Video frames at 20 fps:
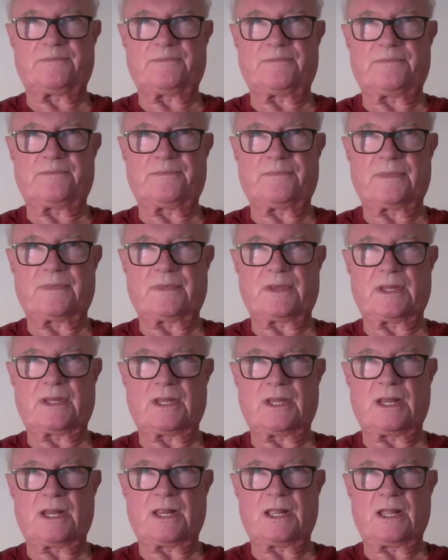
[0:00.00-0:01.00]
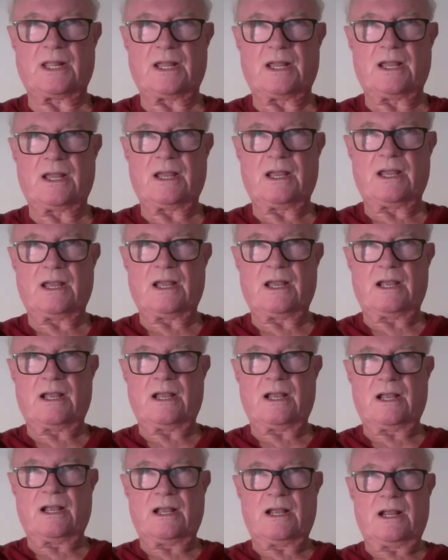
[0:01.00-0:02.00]

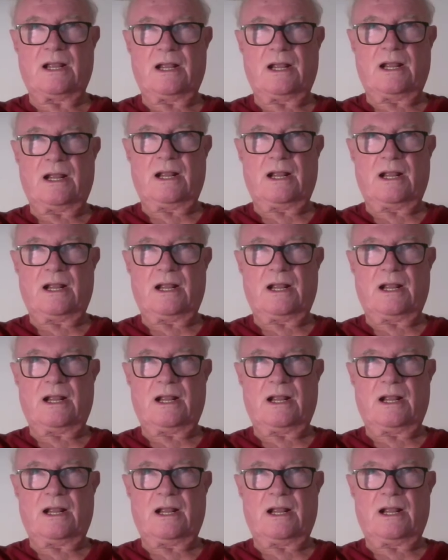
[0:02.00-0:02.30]
[no speech]